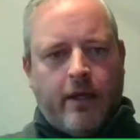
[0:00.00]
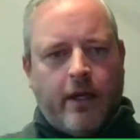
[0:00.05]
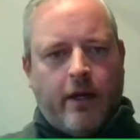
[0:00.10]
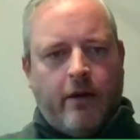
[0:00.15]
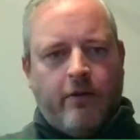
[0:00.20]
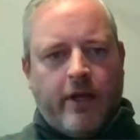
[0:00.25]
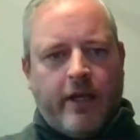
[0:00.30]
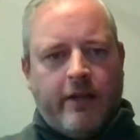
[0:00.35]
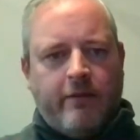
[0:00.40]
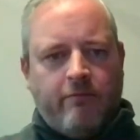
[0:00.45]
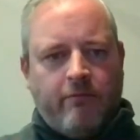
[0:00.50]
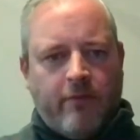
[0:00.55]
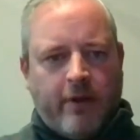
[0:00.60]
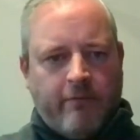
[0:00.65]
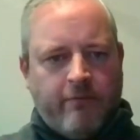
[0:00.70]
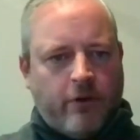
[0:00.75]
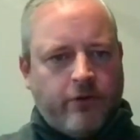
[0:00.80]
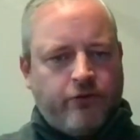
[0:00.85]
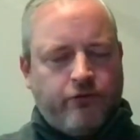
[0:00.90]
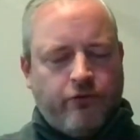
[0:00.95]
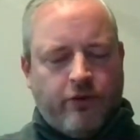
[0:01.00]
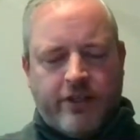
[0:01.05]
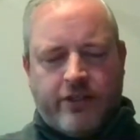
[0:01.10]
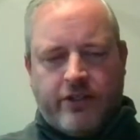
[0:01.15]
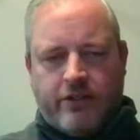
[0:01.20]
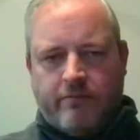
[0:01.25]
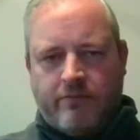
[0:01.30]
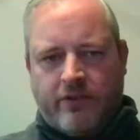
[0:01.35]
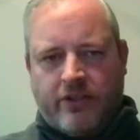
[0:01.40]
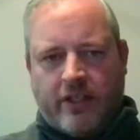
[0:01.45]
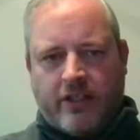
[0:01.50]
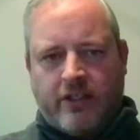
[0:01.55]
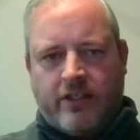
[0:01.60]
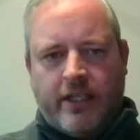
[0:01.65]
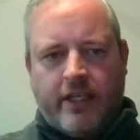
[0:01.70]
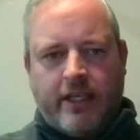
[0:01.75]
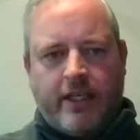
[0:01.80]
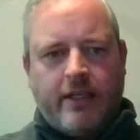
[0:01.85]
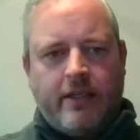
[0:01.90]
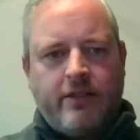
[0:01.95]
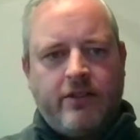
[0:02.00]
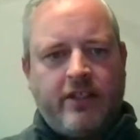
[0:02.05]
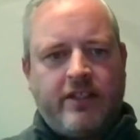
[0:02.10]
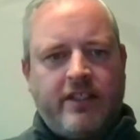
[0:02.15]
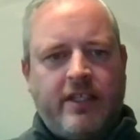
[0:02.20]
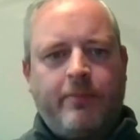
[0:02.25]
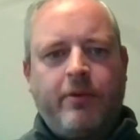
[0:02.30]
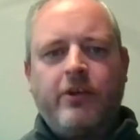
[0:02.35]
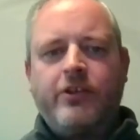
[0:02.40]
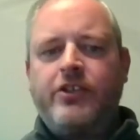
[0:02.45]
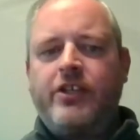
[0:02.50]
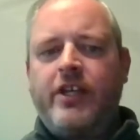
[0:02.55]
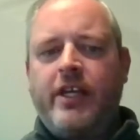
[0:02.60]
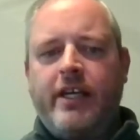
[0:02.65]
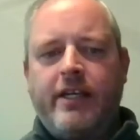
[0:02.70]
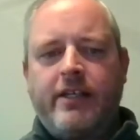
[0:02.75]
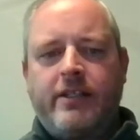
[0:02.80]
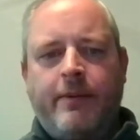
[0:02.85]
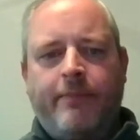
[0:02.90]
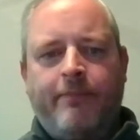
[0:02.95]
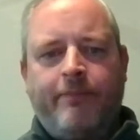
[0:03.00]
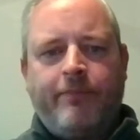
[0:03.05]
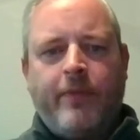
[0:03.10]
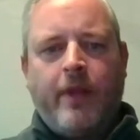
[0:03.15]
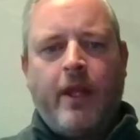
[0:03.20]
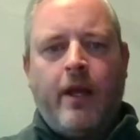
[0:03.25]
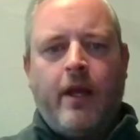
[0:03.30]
in Rolls-Royce, 60 plus years.